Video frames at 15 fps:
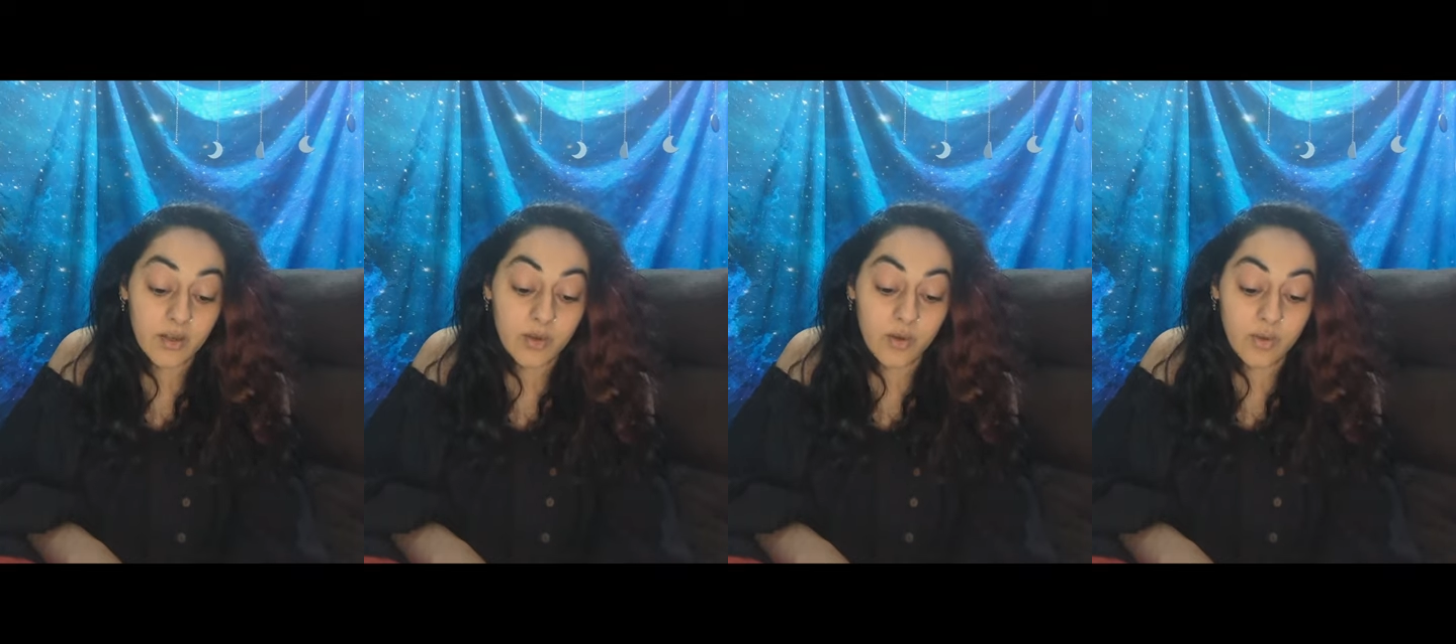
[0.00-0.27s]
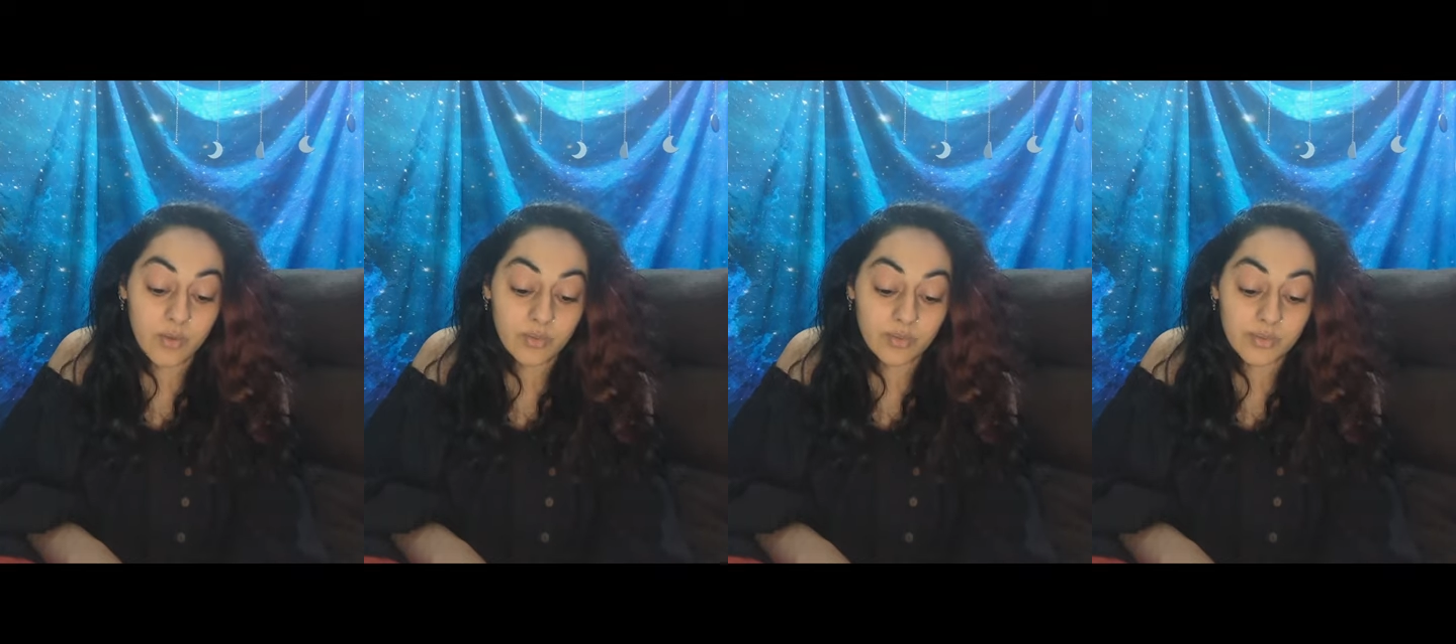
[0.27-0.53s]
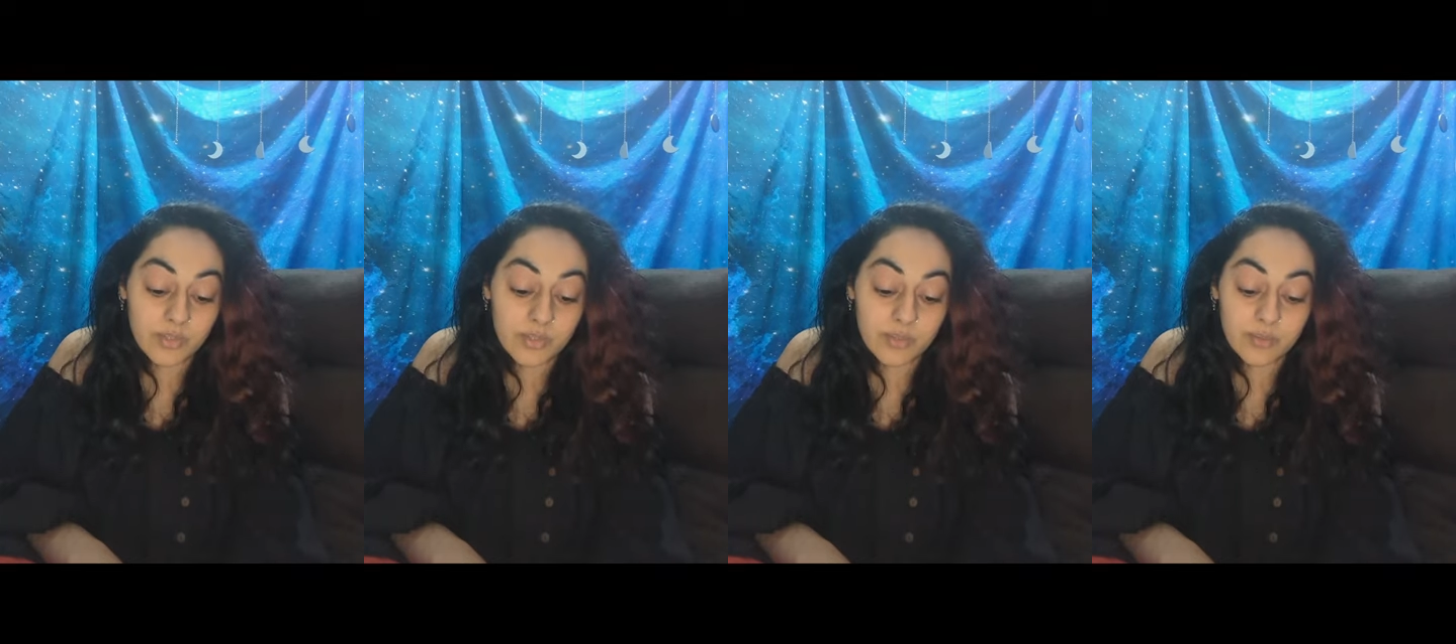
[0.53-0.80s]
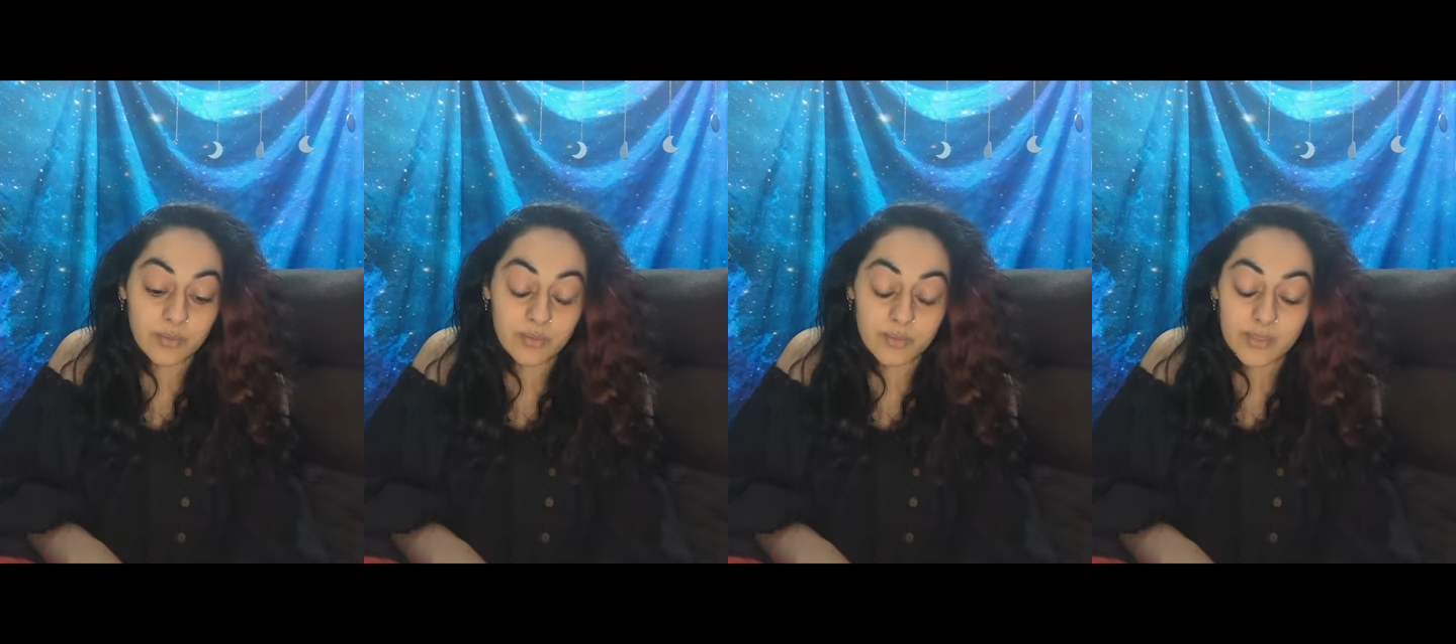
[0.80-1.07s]
calls
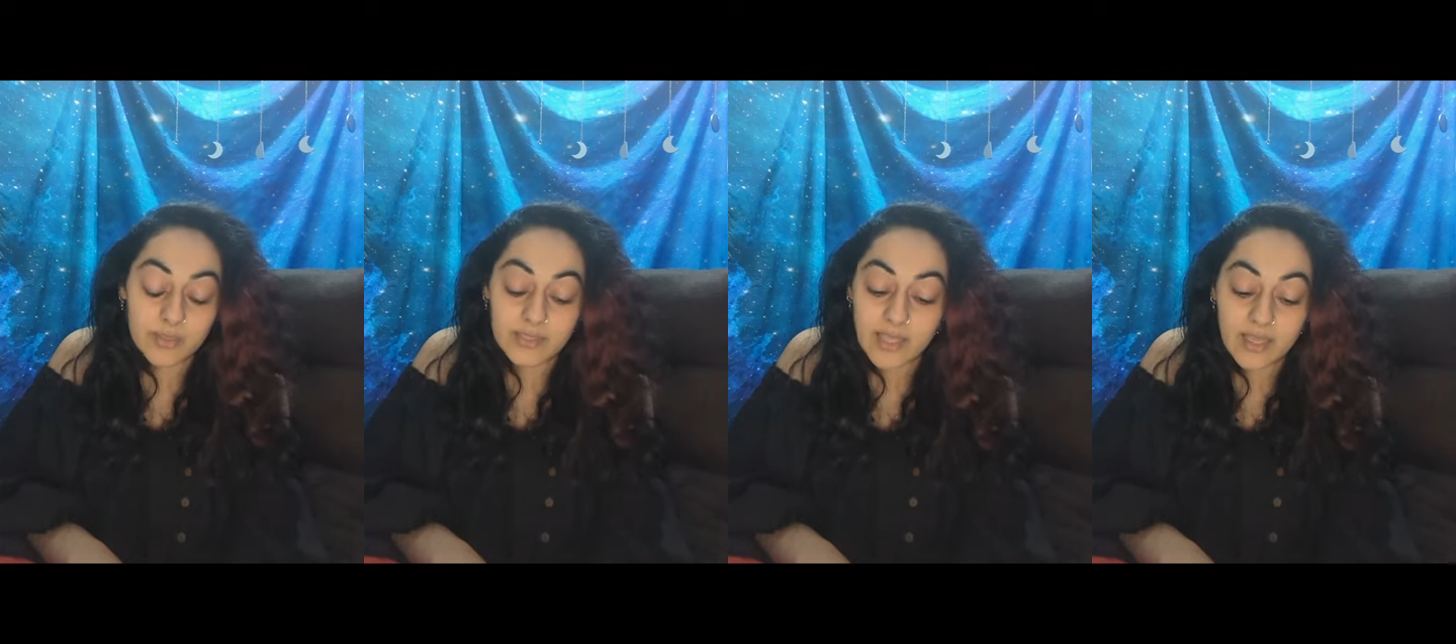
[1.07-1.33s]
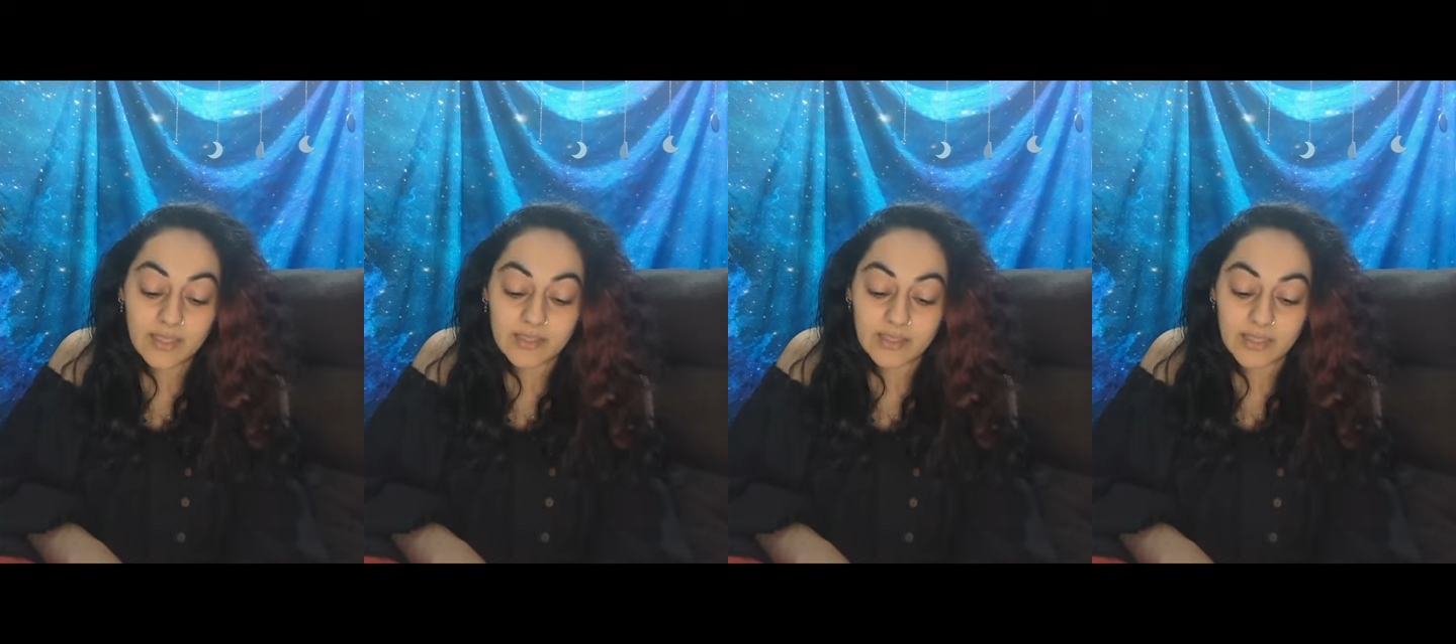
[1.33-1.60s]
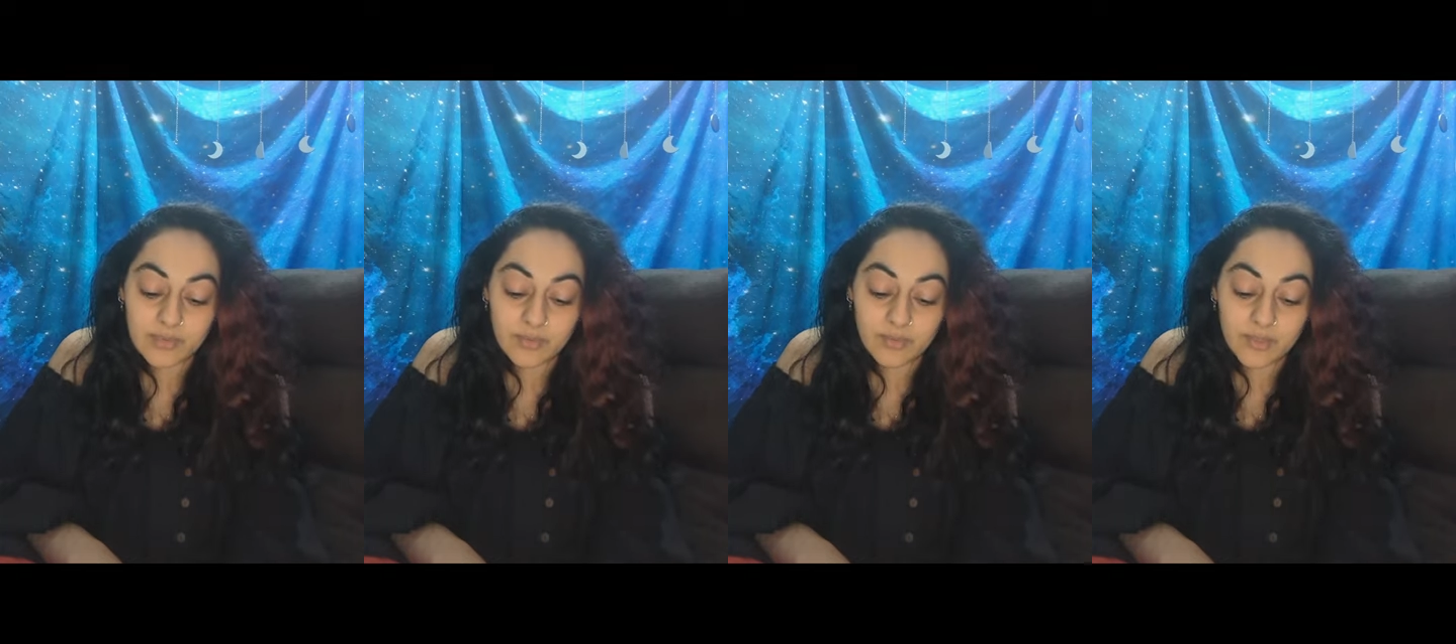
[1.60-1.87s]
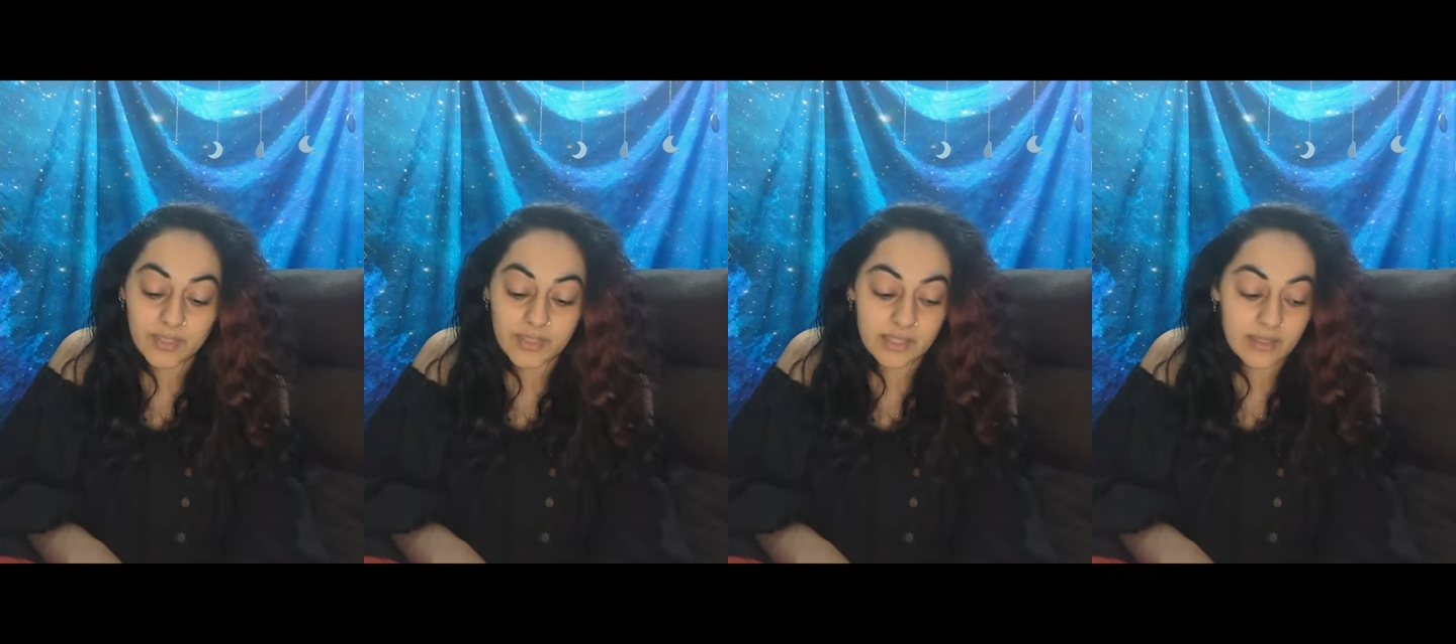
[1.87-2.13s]
to eternity
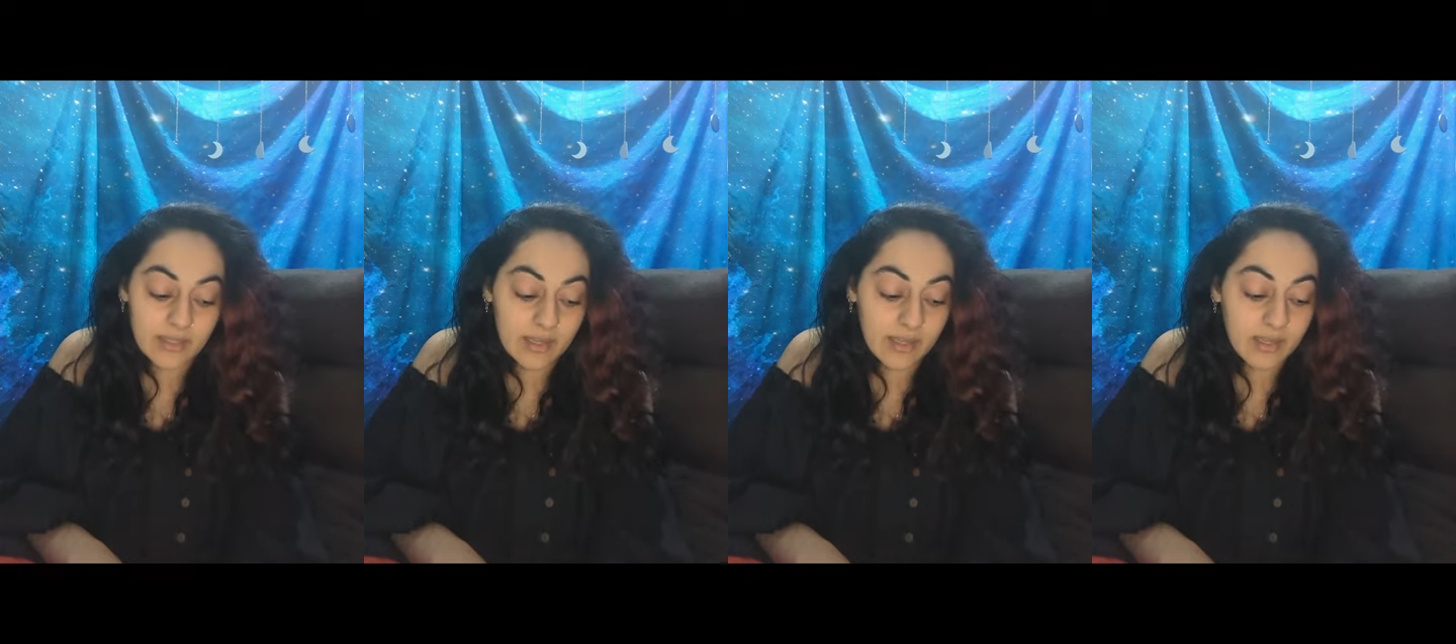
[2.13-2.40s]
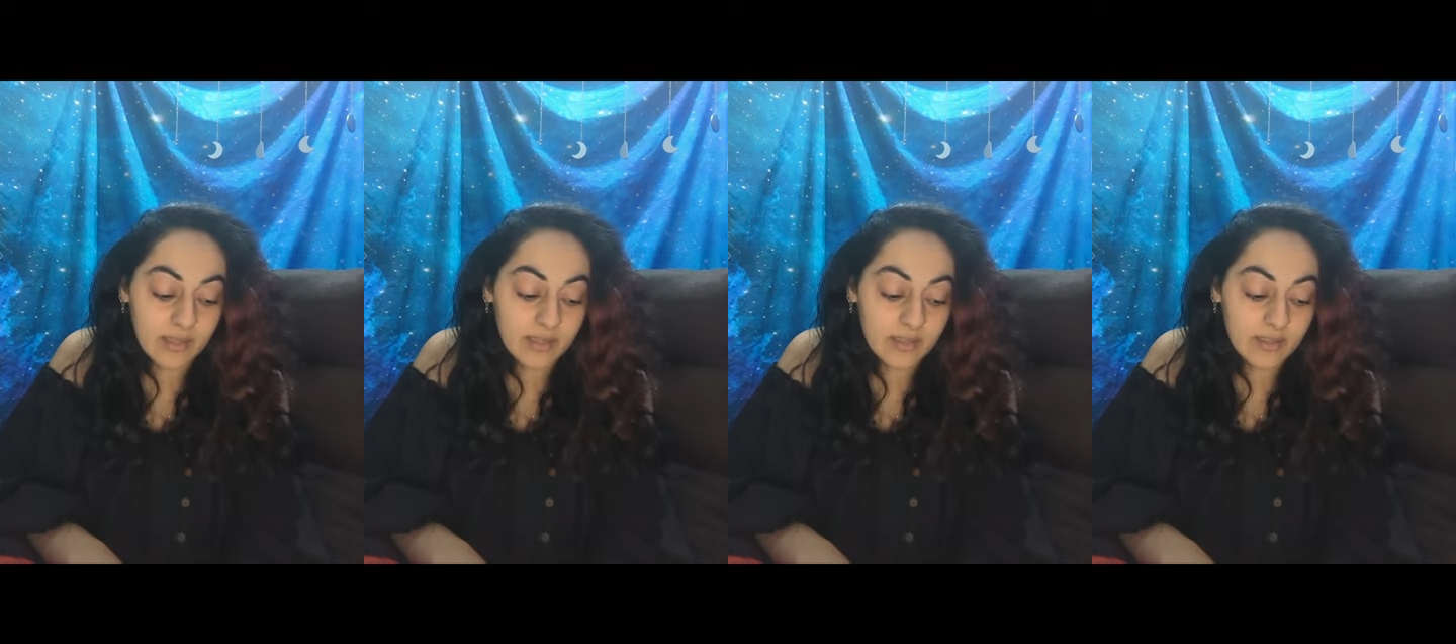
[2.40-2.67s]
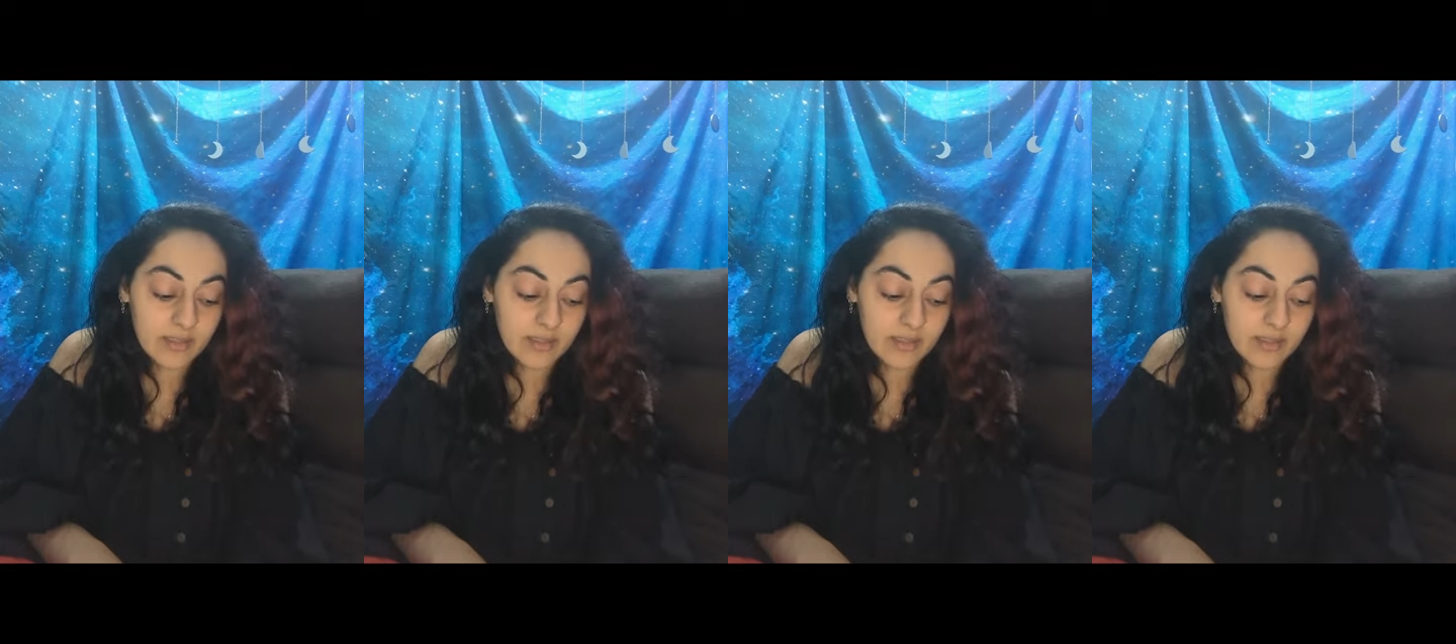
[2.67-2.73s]
reflected there.